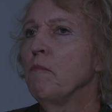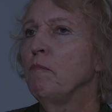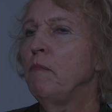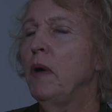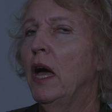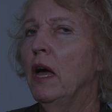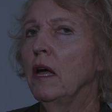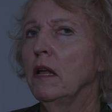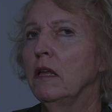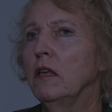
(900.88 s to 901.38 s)

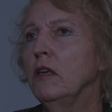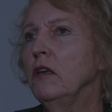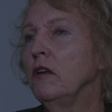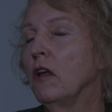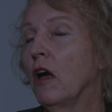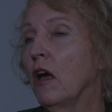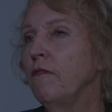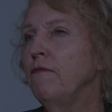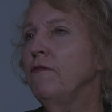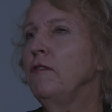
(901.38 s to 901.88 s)
but you
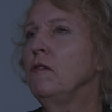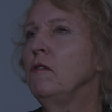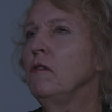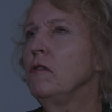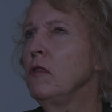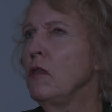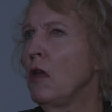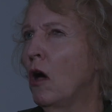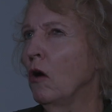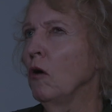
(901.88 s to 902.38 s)
know, if you
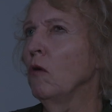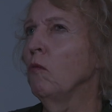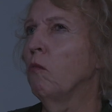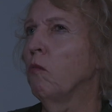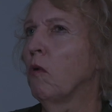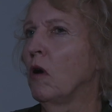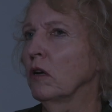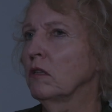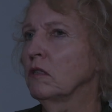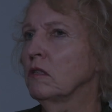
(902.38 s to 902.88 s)
know
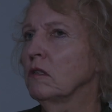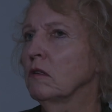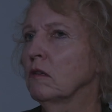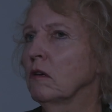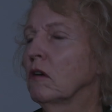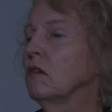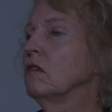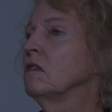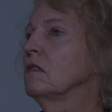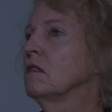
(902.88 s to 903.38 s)
what,
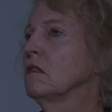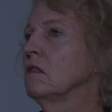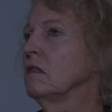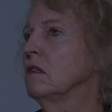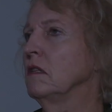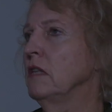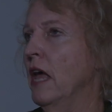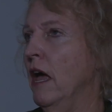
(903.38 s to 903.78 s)
because mm.